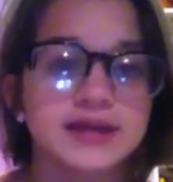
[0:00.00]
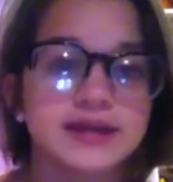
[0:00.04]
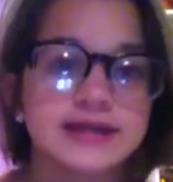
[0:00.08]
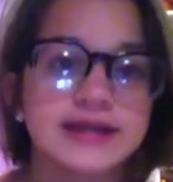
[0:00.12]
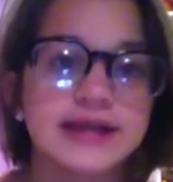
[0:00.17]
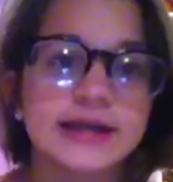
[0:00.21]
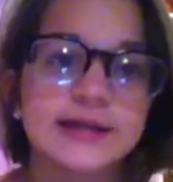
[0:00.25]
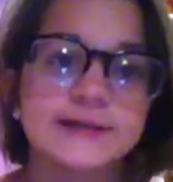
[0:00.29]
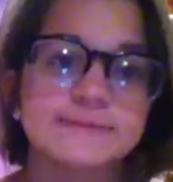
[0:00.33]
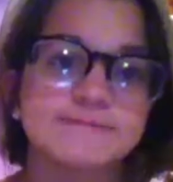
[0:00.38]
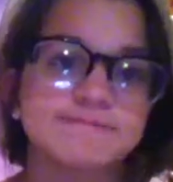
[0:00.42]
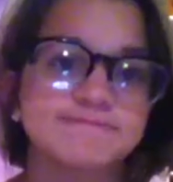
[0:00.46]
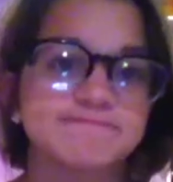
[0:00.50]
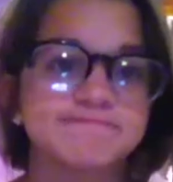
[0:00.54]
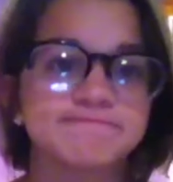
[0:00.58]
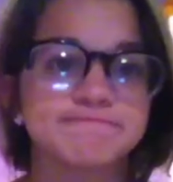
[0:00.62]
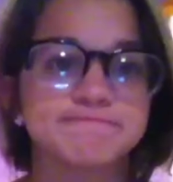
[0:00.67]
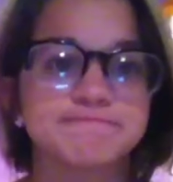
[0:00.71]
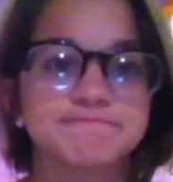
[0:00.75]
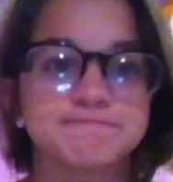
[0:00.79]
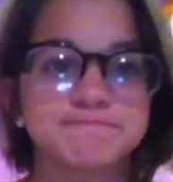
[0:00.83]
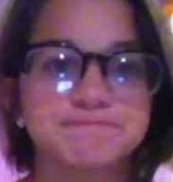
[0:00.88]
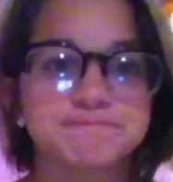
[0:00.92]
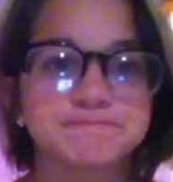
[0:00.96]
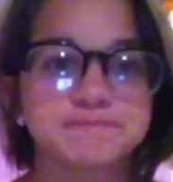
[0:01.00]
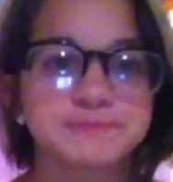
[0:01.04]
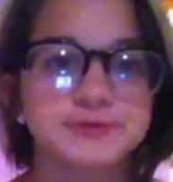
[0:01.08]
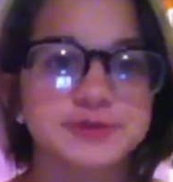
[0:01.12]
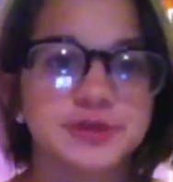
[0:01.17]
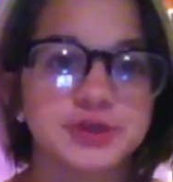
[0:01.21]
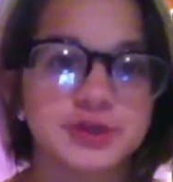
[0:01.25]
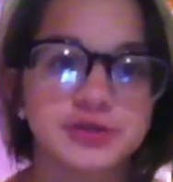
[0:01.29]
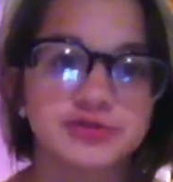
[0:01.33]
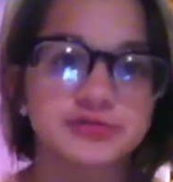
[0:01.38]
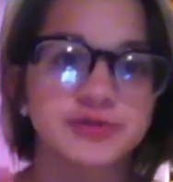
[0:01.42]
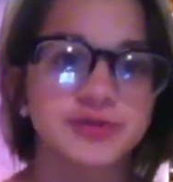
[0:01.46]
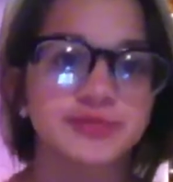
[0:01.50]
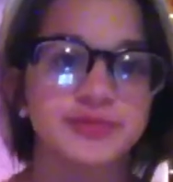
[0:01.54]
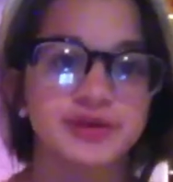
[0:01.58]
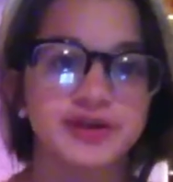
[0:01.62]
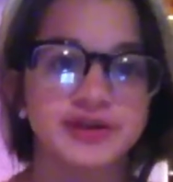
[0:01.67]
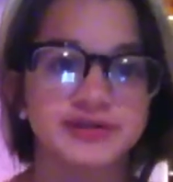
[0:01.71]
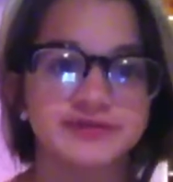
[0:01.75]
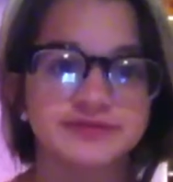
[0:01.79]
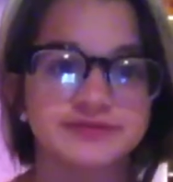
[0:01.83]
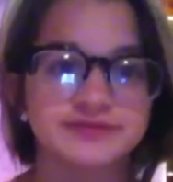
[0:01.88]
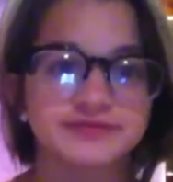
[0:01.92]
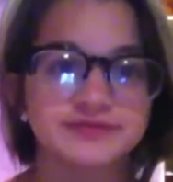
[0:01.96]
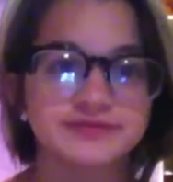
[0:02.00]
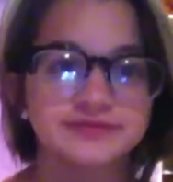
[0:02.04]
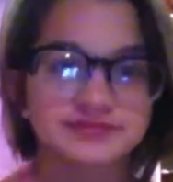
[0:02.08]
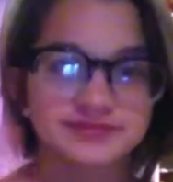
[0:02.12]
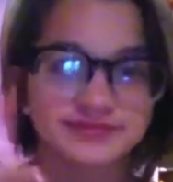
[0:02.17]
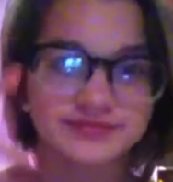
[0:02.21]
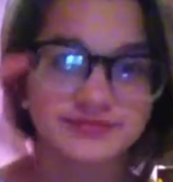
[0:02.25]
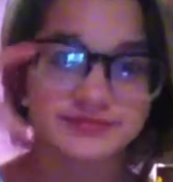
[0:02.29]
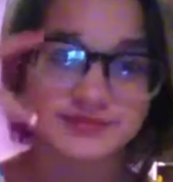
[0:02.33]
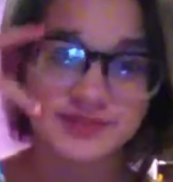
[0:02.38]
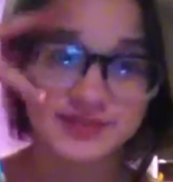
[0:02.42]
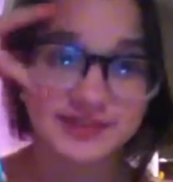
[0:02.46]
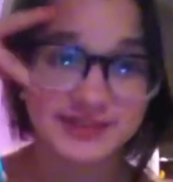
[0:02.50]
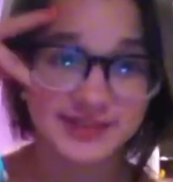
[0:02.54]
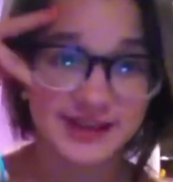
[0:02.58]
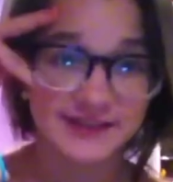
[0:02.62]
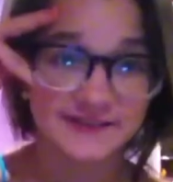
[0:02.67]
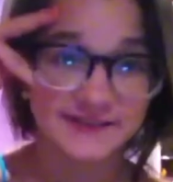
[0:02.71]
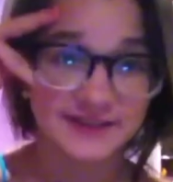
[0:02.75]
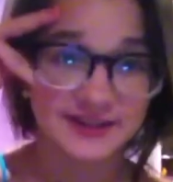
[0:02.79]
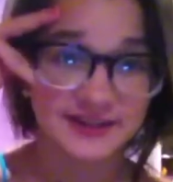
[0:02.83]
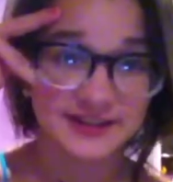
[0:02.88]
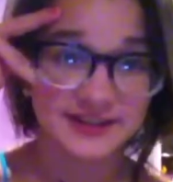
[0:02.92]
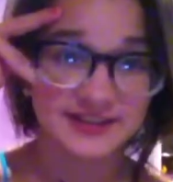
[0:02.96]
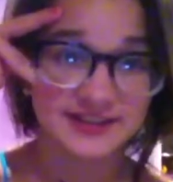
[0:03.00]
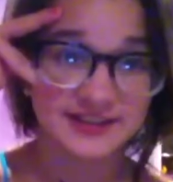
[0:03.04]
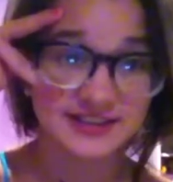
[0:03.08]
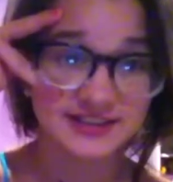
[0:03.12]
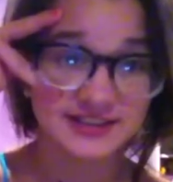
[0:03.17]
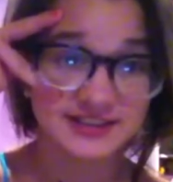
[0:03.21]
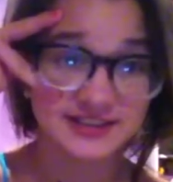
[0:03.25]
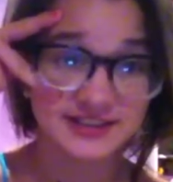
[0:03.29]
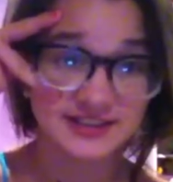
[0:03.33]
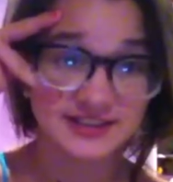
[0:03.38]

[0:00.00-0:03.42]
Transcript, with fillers: yeah. So remember, stay fierce.